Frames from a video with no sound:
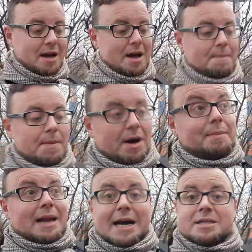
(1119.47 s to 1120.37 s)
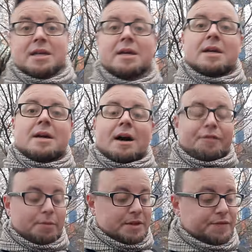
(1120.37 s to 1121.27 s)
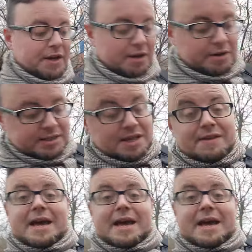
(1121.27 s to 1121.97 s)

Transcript: um, I'm glad I filmed this video, because in the